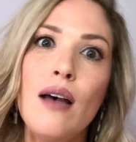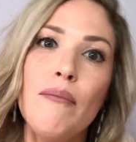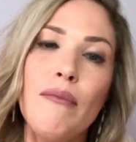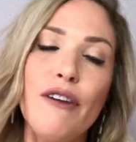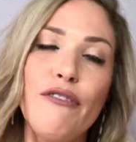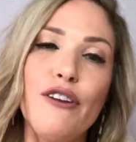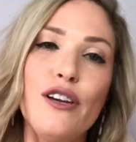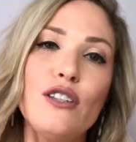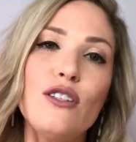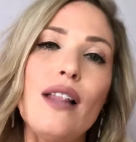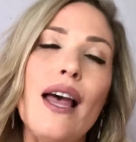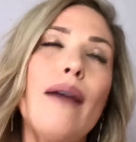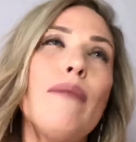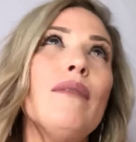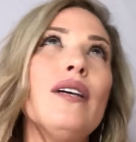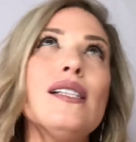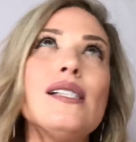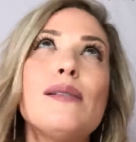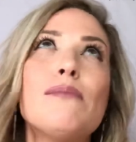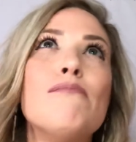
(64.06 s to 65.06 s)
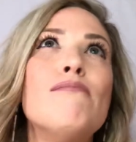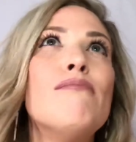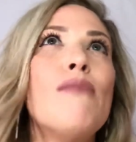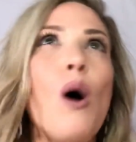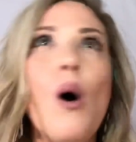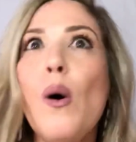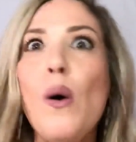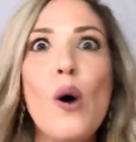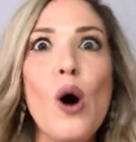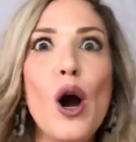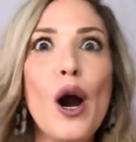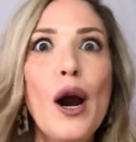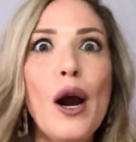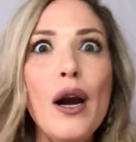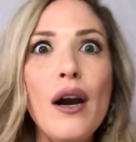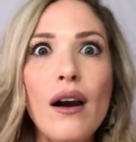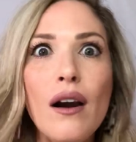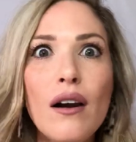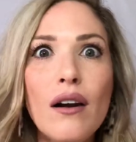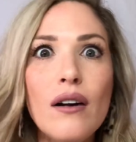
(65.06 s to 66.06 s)
my friends are like, Miss
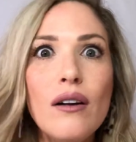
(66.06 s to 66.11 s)
Moore,